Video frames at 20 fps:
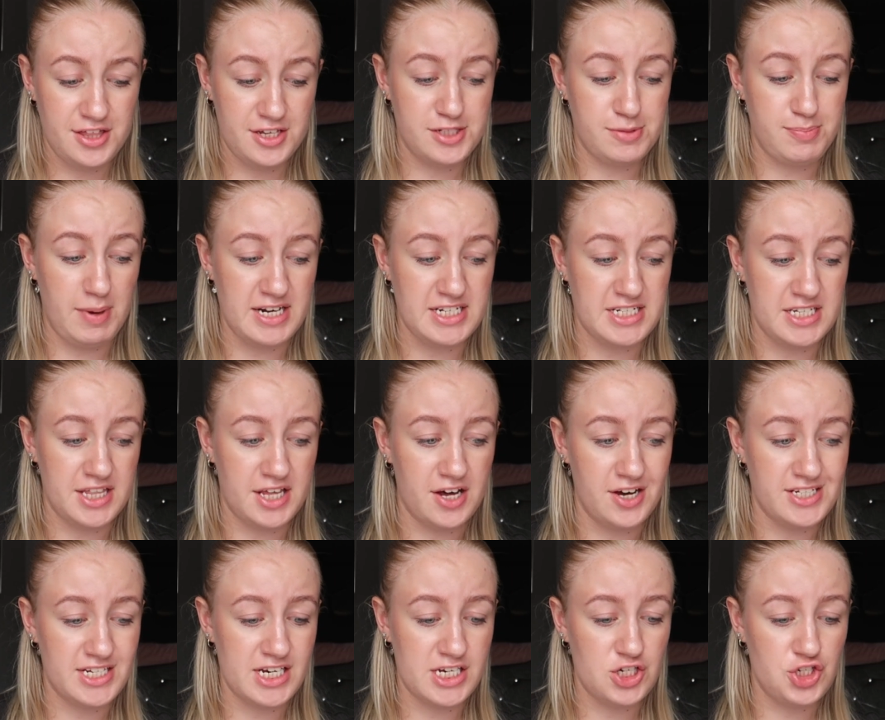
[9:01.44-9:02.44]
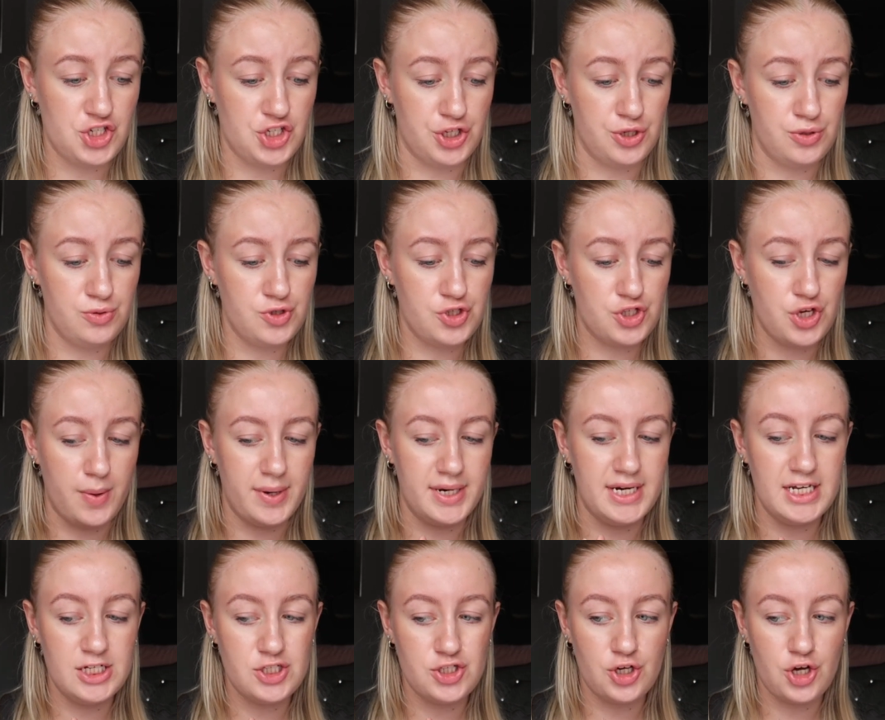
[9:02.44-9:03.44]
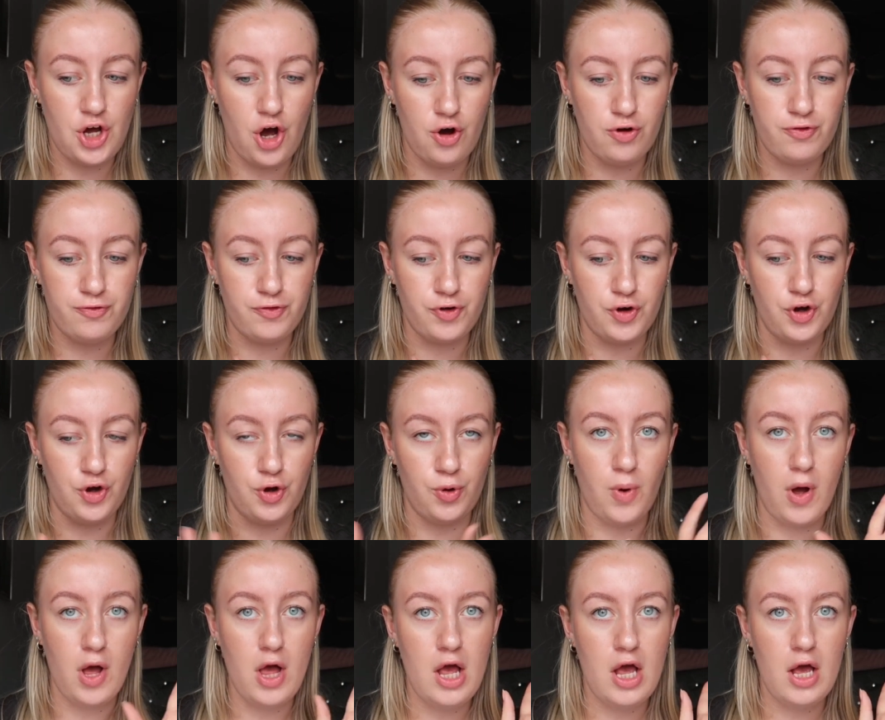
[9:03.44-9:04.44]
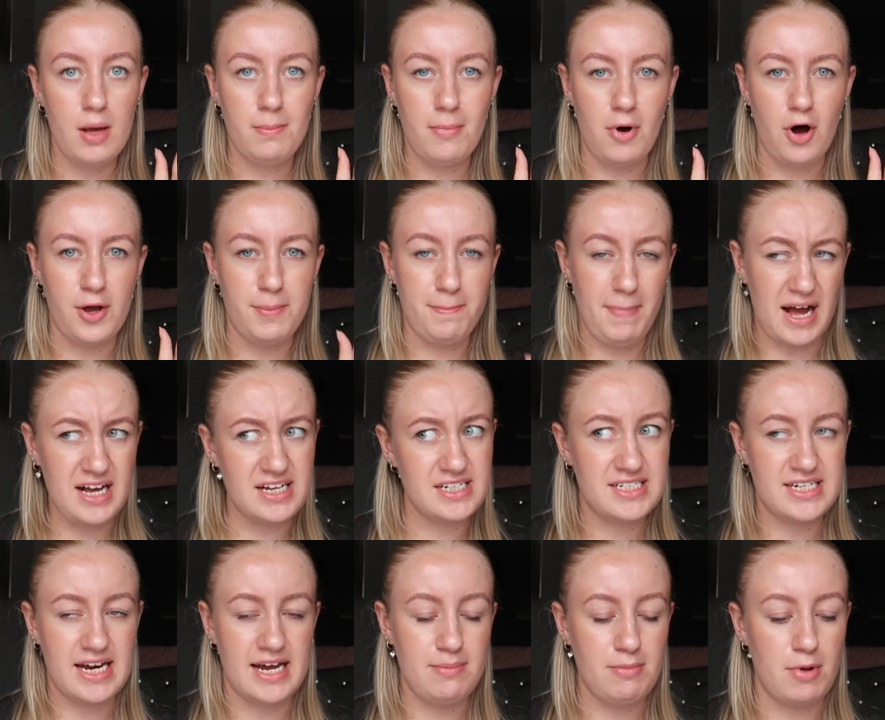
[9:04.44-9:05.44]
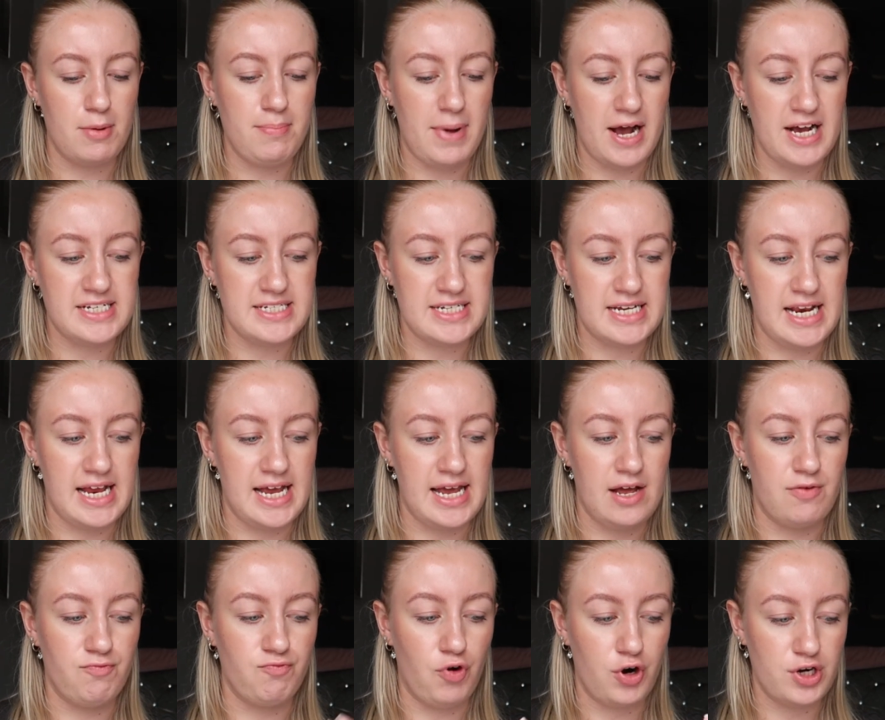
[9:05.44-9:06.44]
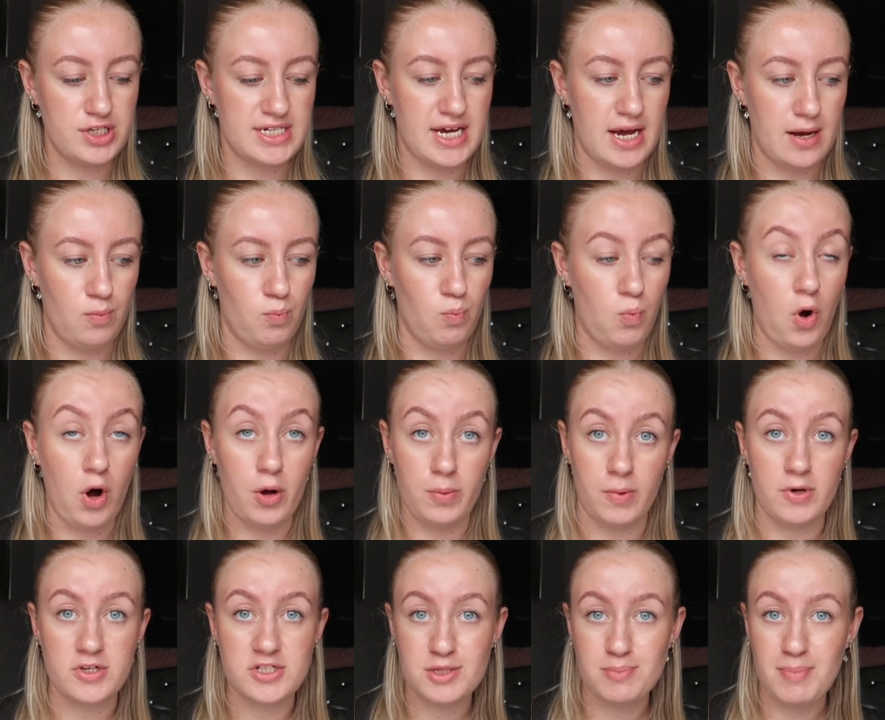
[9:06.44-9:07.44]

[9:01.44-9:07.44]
of the spending that I did in June, so I need to go through my bank statement basically and write down what I was